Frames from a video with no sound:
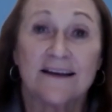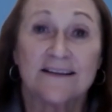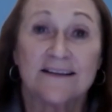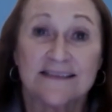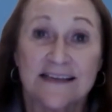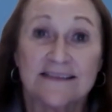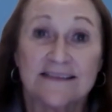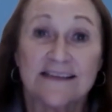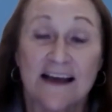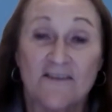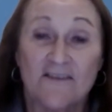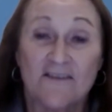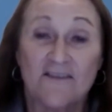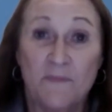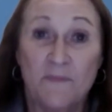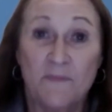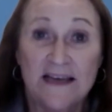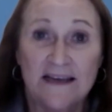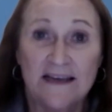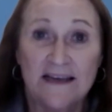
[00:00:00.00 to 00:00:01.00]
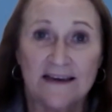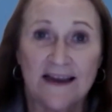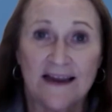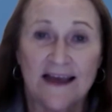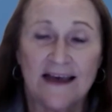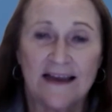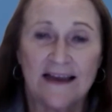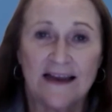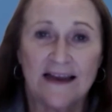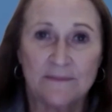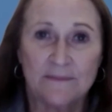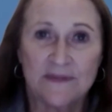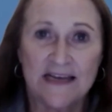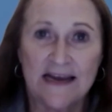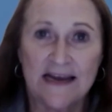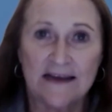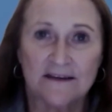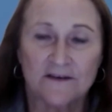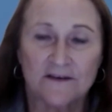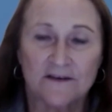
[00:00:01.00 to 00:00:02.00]
since I've been at
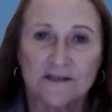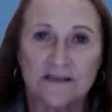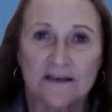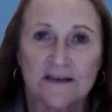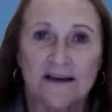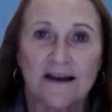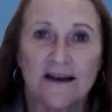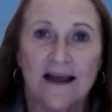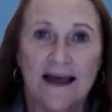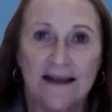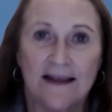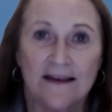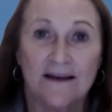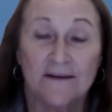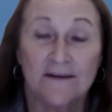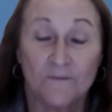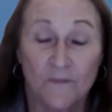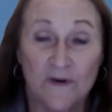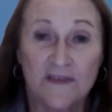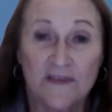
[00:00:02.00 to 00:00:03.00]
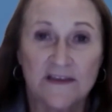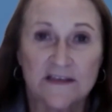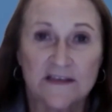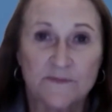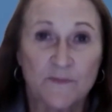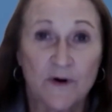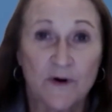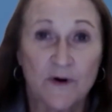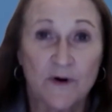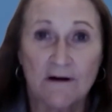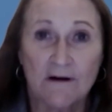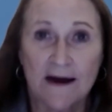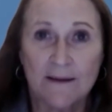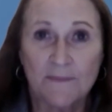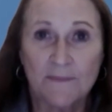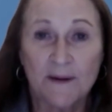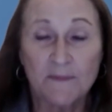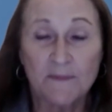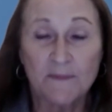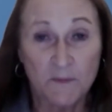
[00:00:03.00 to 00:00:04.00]
MD Anderson and with this
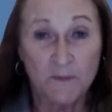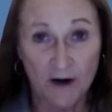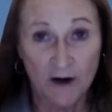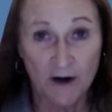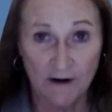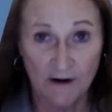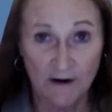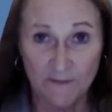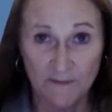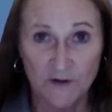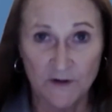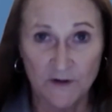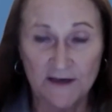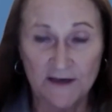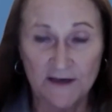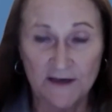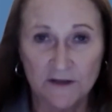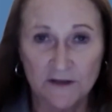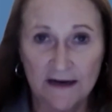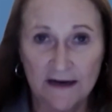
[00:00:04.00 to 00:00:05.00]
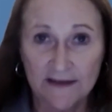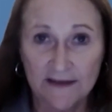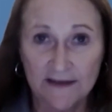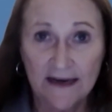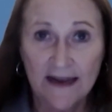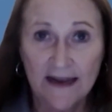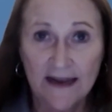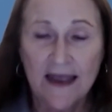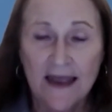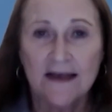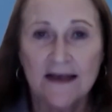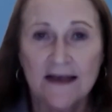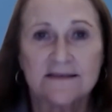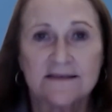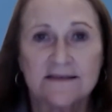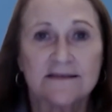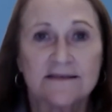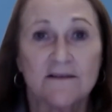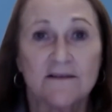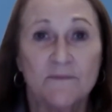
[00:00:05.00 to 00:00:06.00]
program, I'm the program director of it. And
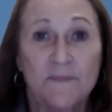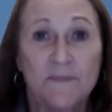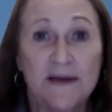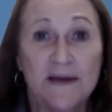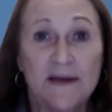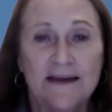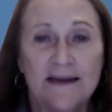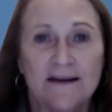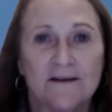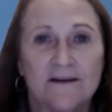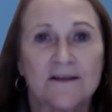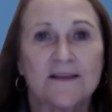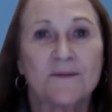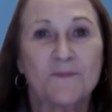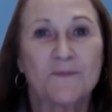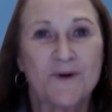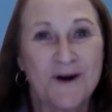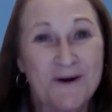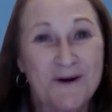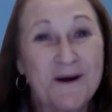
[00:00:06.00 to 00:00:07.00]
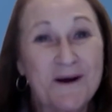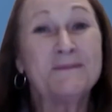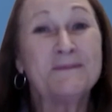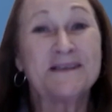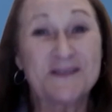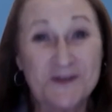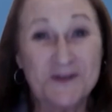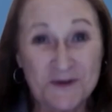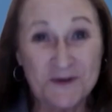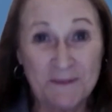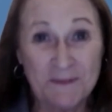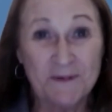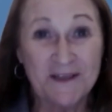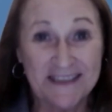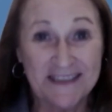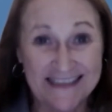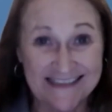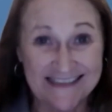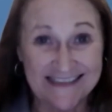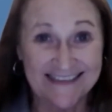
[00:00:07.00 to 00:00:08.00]
since I've been here, the program has
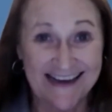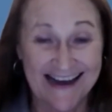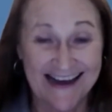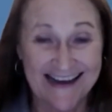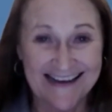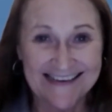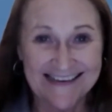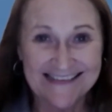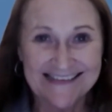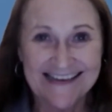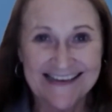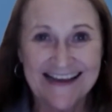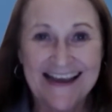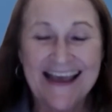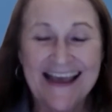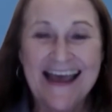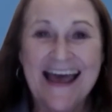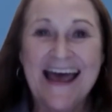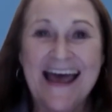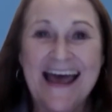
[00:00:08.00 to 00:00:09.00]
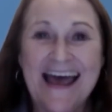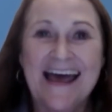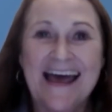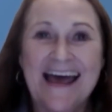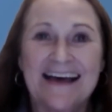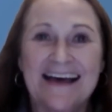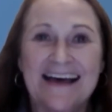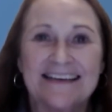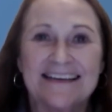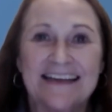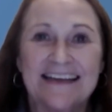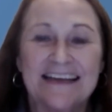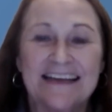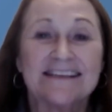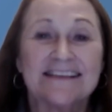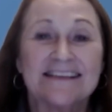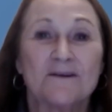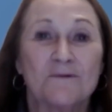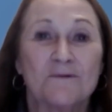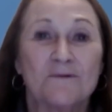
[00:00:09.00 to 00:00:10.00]
tripled in size, and it
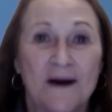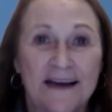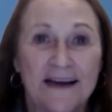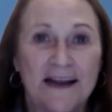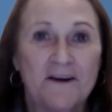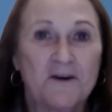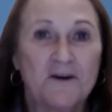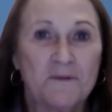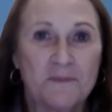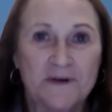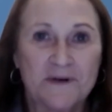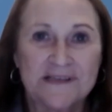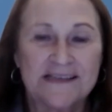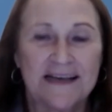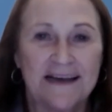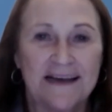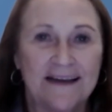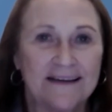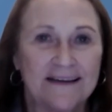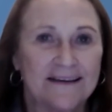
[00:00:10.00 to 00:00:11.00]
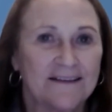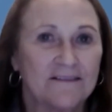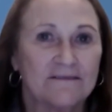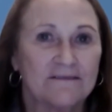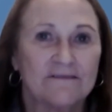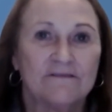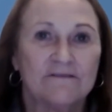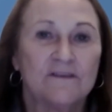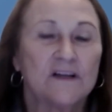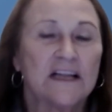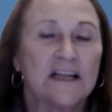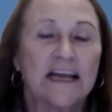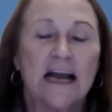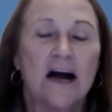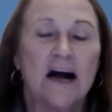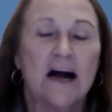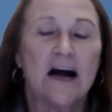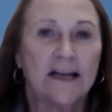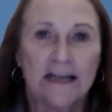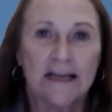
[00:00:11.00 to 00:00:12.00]
is a 100% fully
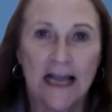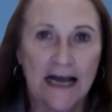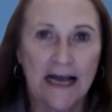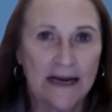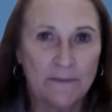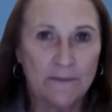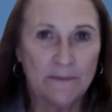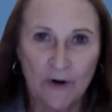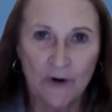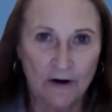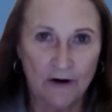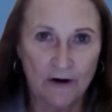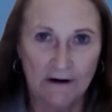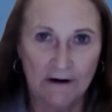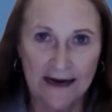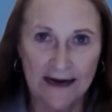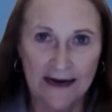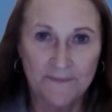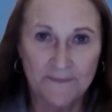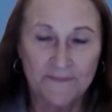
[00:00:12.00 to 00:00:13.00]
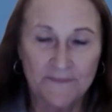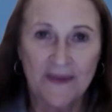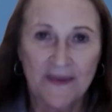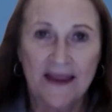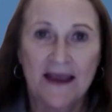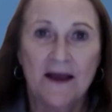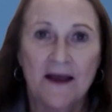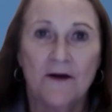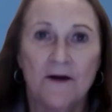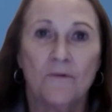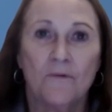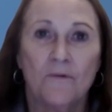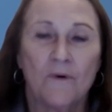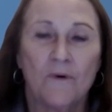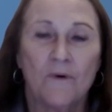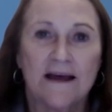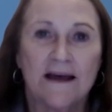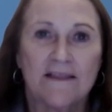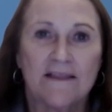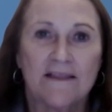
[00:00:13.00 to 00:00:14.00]
online program
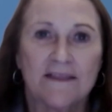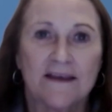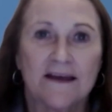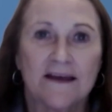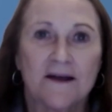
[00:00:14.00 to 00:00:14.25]
with